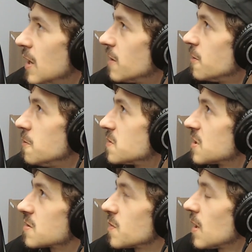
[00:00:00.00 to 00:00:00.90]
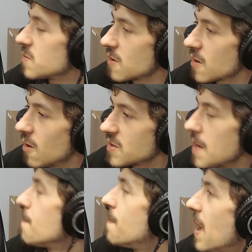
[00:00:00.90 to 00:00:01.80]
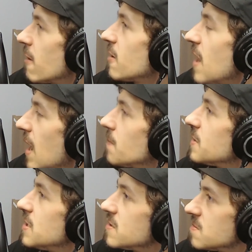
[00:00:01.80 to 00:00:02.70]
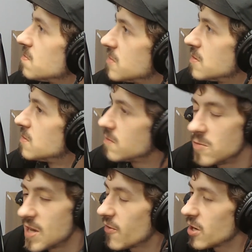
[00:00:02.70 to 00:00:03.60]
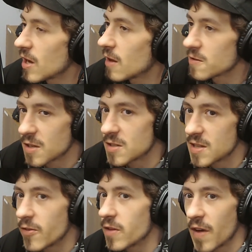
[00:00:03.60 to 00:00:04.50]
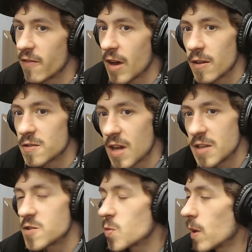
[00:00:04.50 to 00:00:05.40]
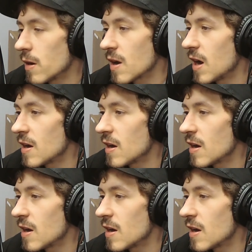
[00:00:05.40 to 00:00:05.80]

the new system games are going to cost. They better not be $70, like $75. I swear to God.